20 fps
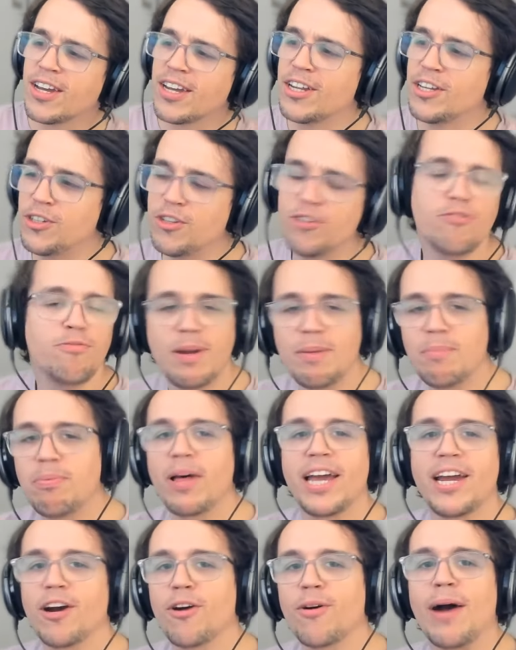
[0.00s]
you've been
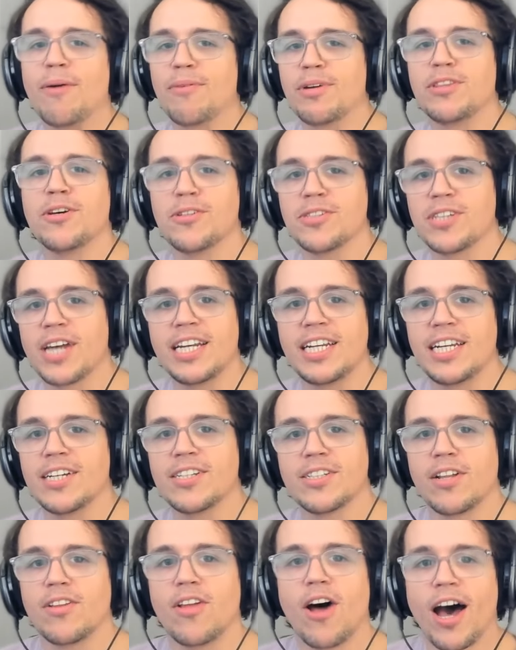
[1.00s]
playing around with those
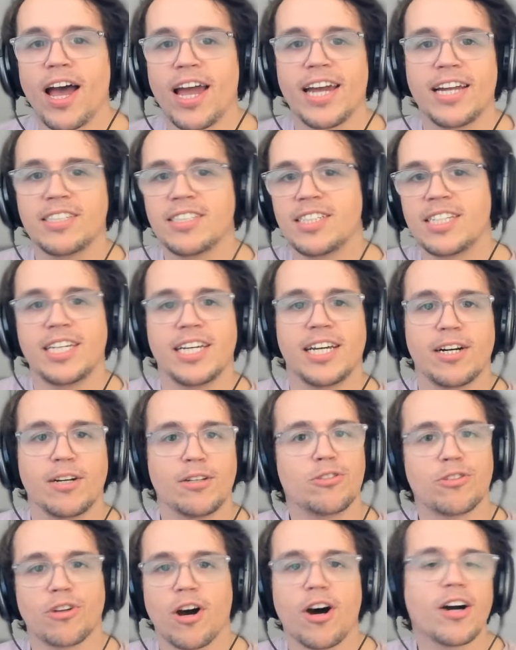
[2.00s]
ideas a lot at
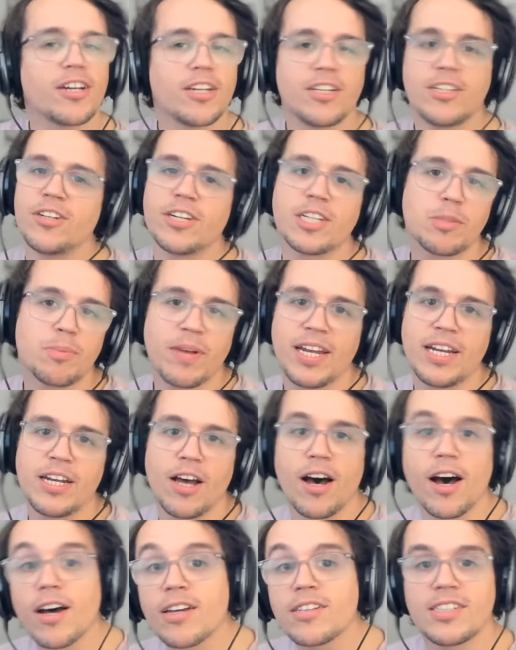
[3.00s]
TLDraw. Could you explain
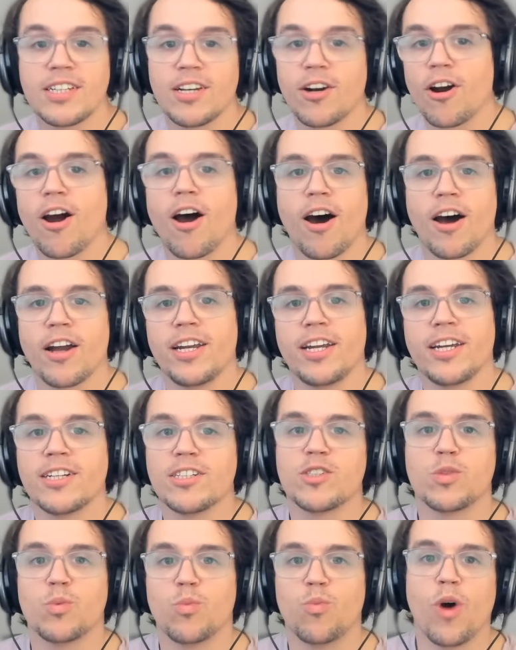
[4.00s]
to us and our
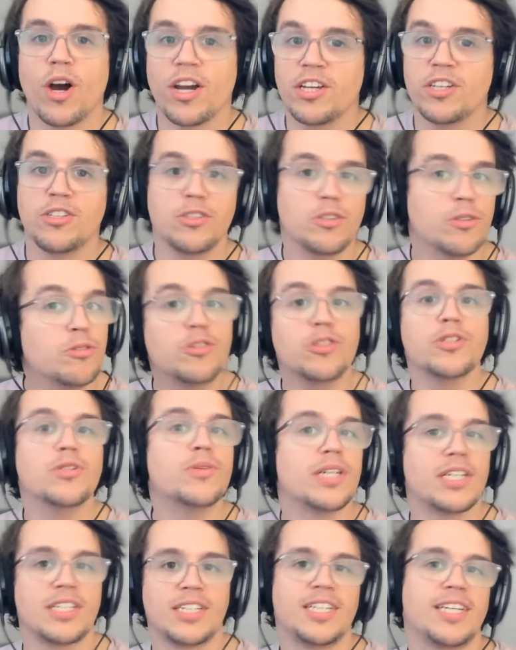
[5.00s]
audience what you
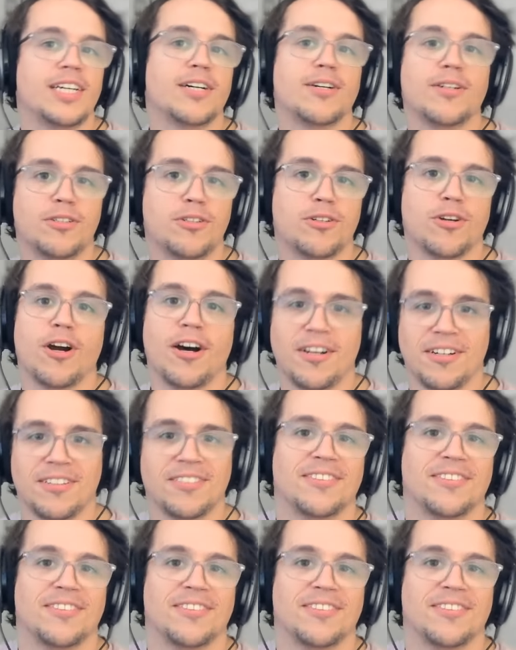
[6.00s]
do at TLDraw?